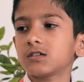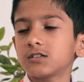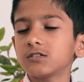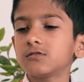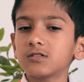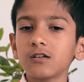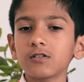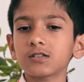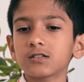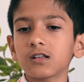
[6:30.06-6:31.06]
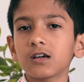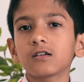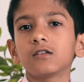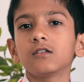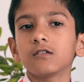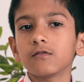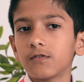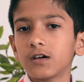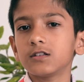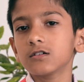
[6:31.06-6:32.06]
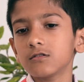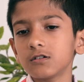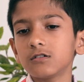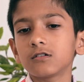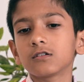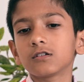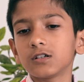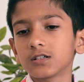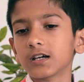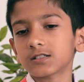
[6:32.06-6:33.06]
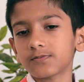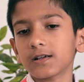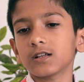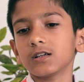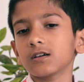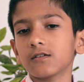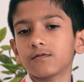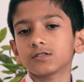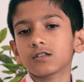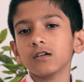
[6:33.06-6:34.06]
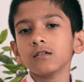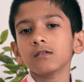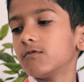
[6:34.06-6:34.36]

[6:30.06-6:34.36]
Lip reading: The tutor was like very good in explaining everything.